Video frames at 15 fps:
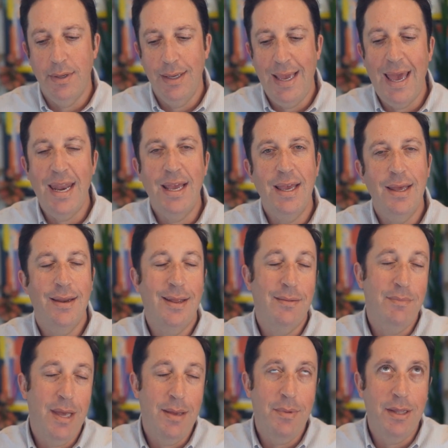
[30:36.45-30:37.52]
getting it,
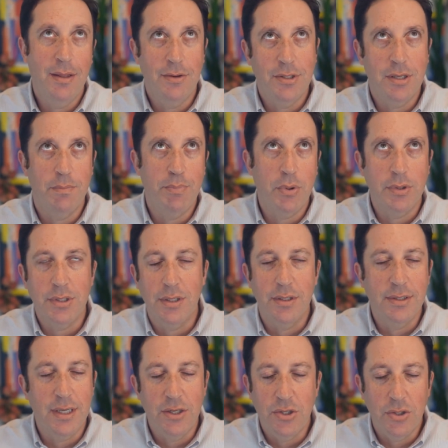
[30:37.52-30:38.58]
and maybe there's some
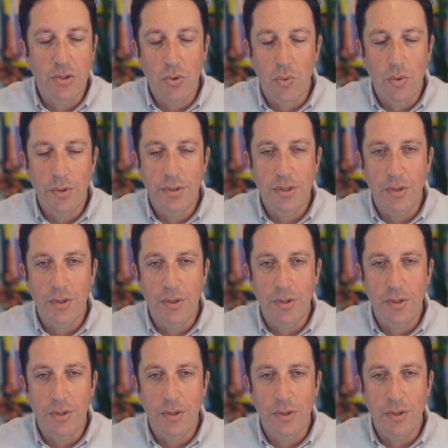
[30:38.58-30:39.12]
personalization tools,